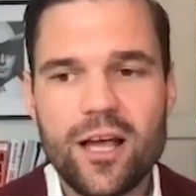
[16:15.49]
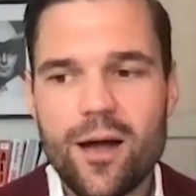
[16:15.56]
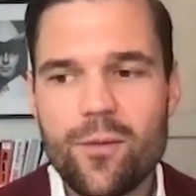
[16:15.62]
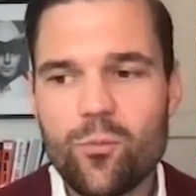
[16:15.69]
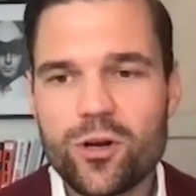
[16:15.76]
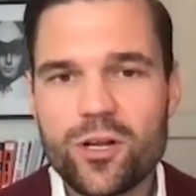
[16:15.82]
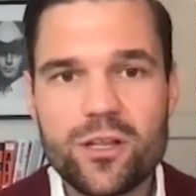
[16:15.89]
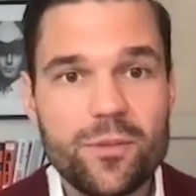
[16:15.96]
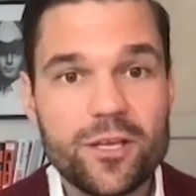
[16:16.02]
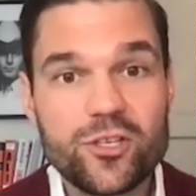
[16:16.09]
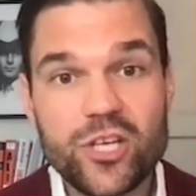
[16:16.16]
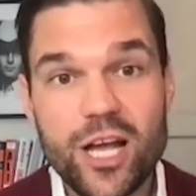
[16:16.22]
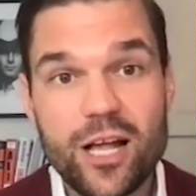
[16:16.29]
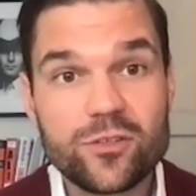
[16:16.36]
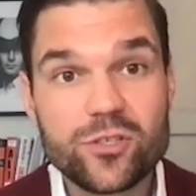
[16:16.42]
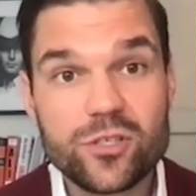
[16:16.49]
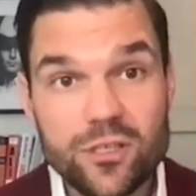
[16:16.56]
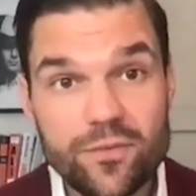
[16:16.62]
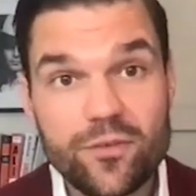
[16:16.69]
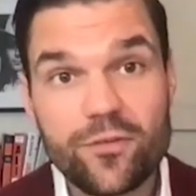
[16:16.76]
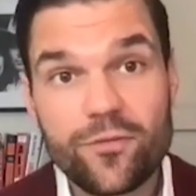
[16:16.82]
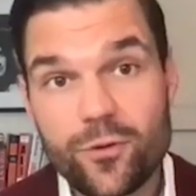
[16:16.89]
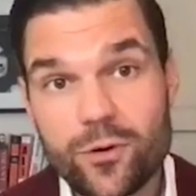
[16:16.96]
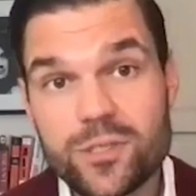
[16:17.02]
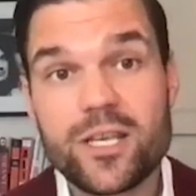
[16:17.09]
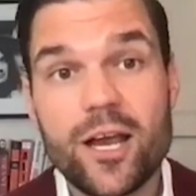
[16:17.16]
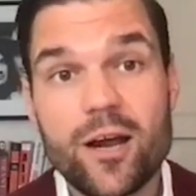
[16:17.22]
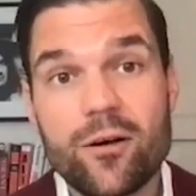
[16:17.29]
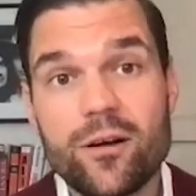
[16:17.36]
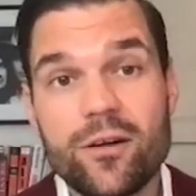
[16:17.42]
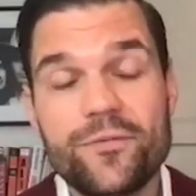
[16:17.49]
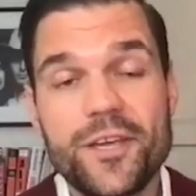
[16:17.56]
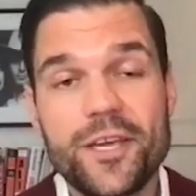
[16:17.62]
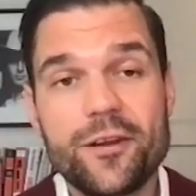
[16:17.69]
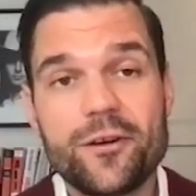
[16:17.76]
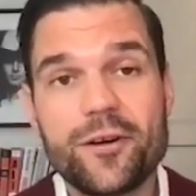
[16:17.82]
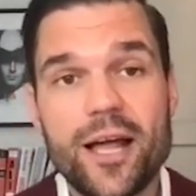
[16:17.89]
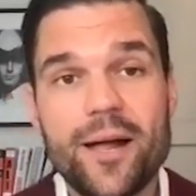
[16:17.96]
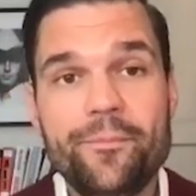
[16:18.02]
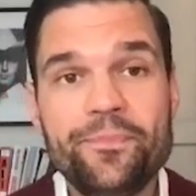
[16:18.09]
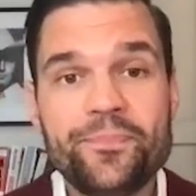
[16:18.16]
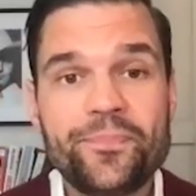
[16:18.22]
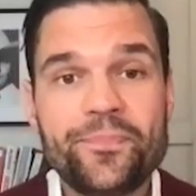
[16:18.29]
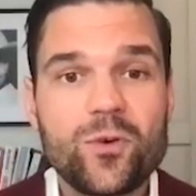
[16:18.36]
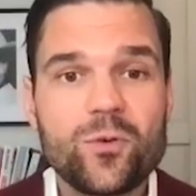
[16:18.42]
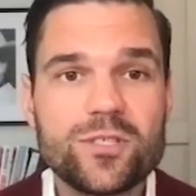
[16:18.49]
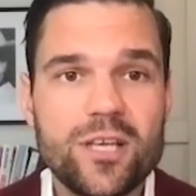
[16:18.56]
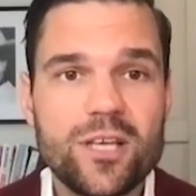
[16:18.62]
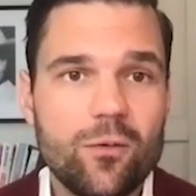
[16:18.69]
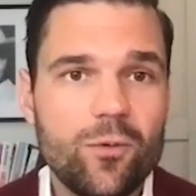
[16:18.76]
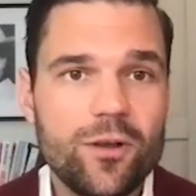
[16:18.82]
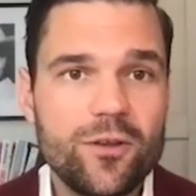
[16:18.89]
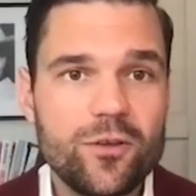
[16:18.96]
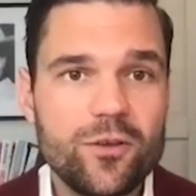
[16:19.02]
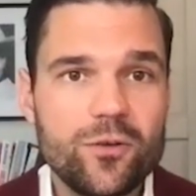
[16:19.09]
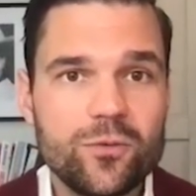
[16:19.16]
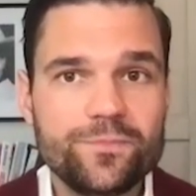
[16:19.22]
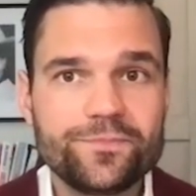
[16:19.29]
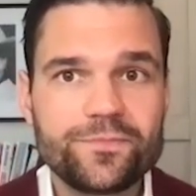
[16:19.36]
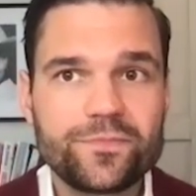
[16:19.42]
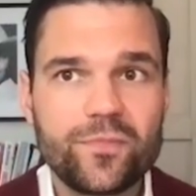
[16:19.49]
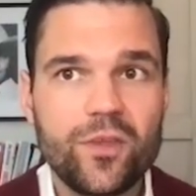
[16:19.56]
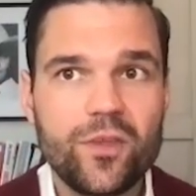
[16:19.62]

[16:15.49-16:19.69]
One of the big challenges of the first era of the internet was that when you